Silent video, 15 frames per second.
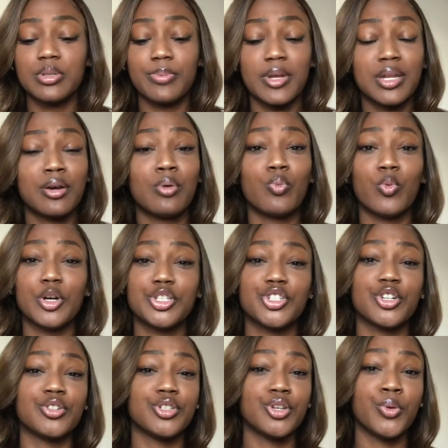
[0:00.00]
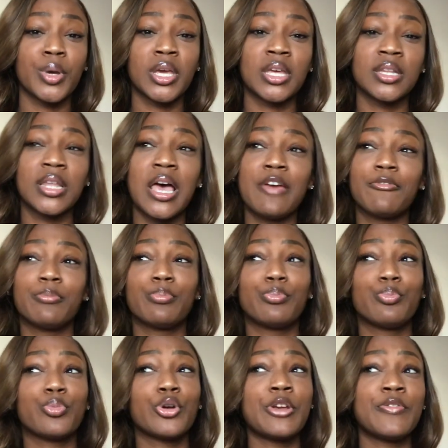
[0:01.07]
depending on what you're doing in life
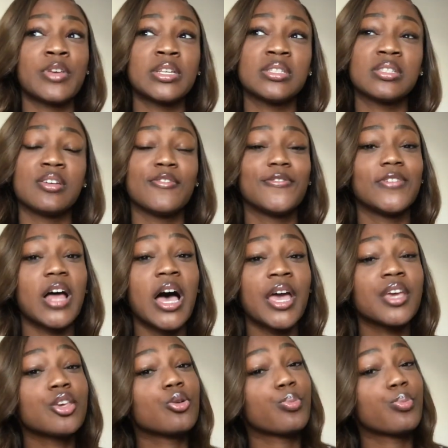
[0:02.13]
previous to flying,